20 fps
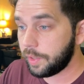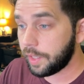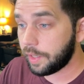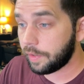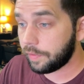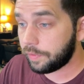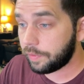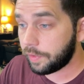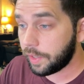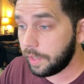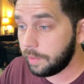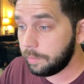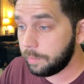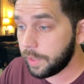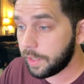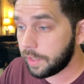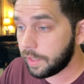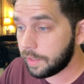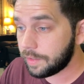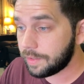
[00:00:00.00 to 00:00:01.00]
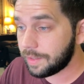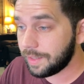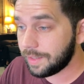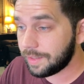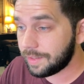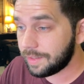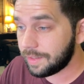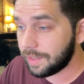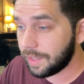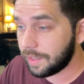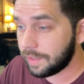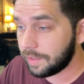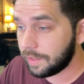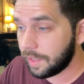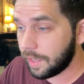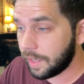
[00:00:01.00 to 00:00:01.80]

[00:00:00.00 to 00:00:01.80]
in a frame because it set